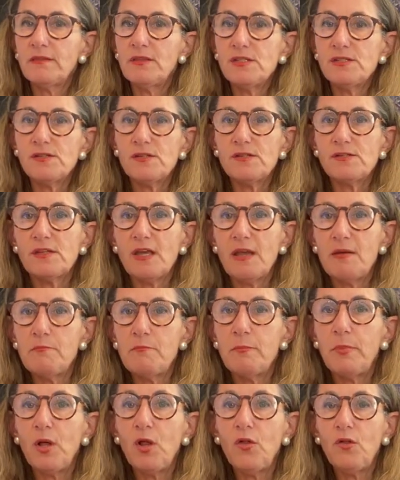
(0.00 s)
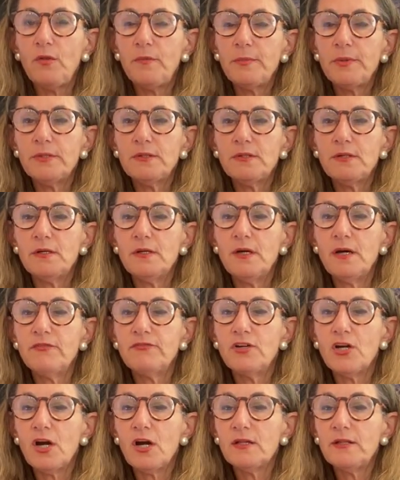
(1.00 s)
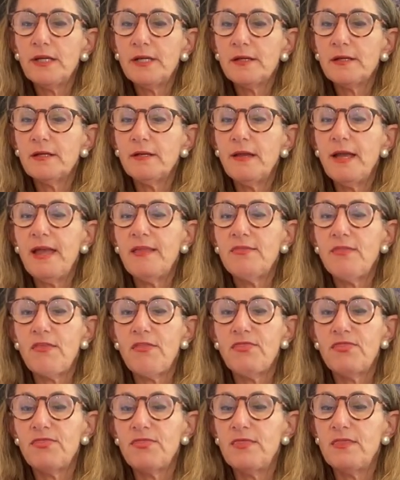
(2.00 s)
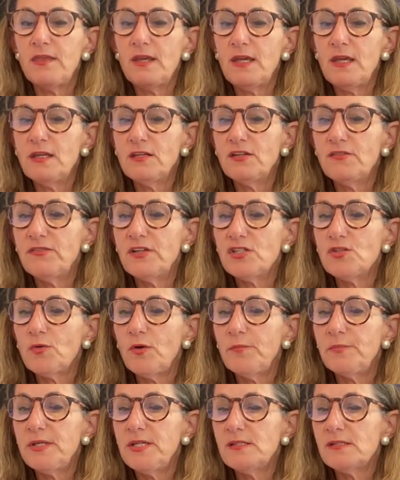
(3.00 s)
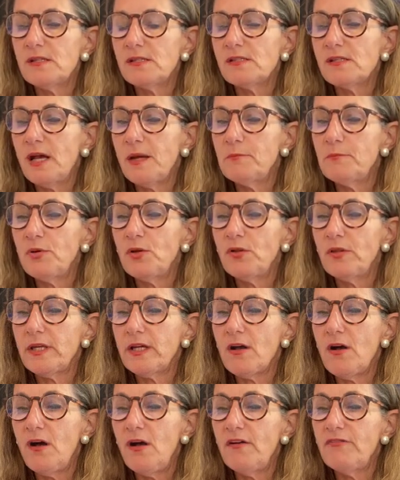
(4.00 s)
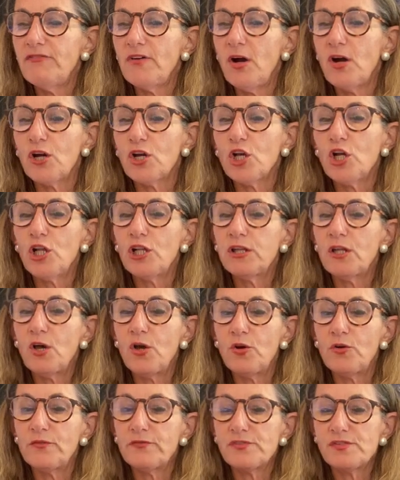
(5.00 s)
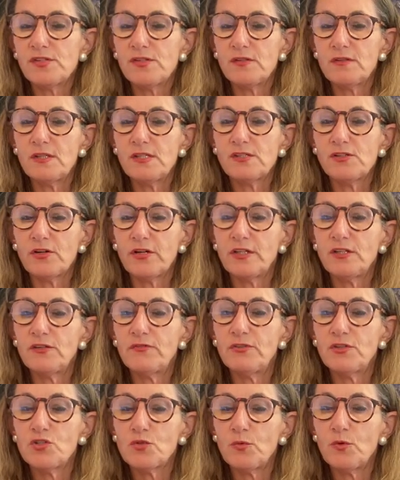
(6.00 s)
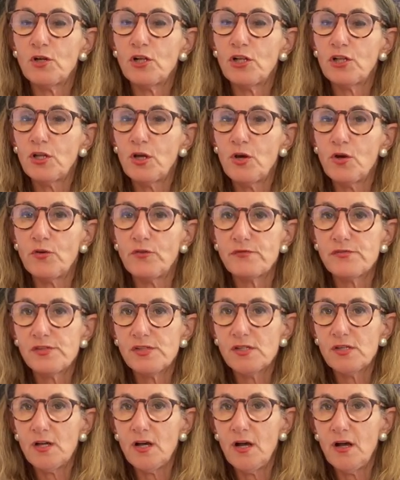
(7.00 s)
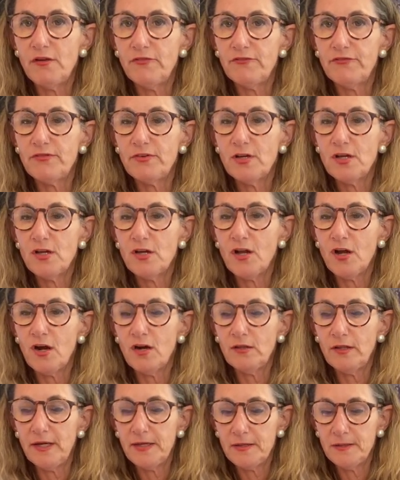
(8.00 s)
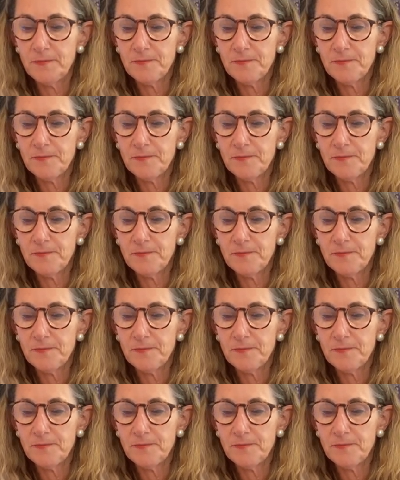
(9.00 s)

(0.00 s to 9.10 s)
This is a bulb of garlic and the, the individual pieces I'm pulling off are cloves. These are individual cloves of garlic.